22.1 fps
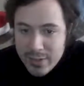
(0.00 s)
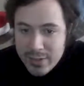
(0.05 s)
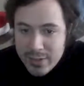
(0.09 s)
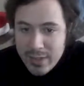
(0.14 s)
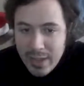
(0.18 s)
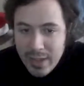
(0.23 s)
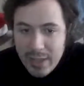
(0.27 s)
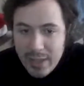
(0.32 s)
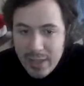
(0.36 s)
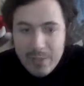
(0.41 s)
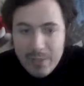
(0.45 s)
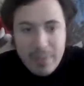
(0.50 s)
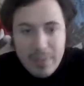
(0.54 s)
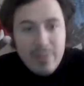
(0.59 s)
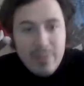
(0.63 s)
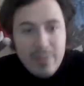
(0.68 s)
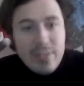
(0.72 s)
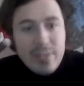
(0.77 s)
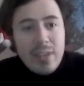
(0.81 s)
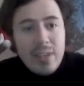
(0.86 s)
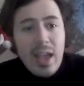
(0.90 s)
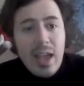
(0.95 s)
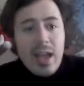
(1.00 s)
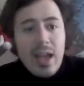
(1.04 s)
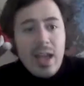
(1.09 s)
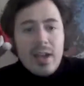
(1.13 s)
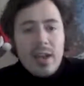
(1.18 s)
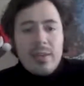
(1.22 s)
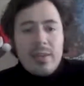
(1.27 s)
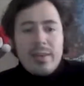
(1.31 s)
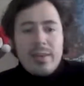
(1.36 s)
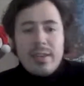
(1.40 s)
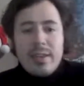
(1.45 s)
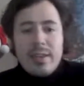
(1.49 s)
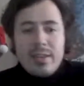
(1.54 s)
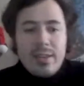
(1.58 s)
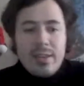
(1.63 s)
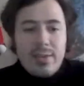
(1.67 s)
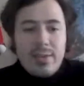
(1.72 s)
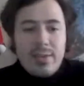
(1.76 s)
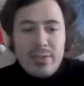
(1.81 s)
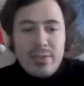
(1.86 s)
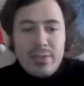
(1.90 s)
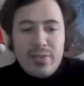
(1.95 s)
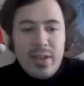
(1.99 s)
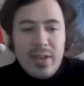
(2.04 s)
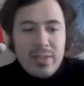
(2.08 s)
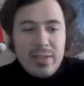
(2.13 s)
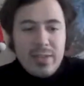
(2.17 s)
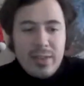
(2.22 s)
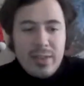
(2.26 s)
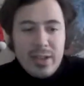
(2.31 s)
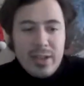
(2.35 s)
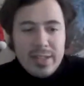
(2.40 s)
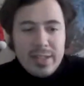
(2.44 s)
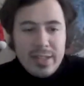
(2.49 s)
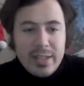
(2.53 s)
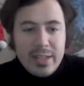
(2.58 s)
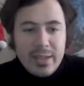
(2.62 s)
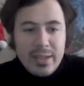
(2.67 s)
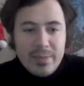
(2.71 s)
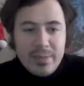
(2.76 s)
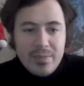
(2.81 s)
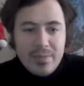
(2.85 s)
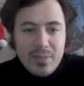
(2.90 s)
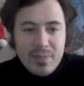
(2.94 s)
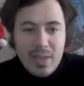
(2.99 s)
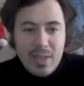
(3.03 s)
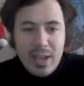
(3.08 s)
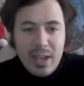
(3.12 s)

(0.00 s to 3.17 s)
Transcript: Yeah, the previous. Yeah, I mean, it was fun watching them.